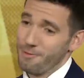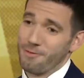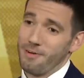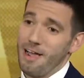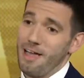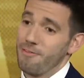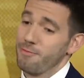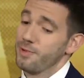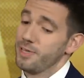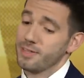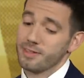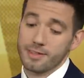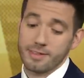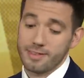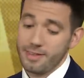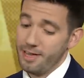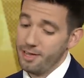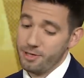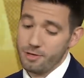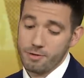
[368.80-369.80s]
you for having me, and
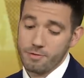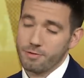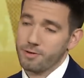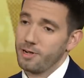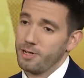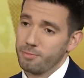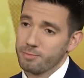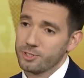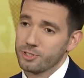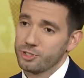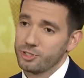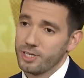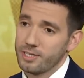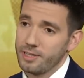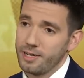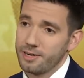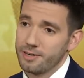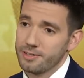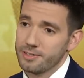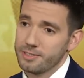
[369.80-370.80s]
thank you for helping to shed
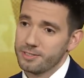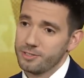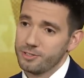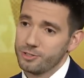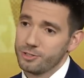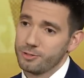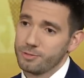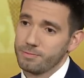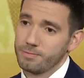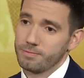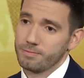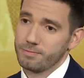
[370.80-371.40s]
light on this issue.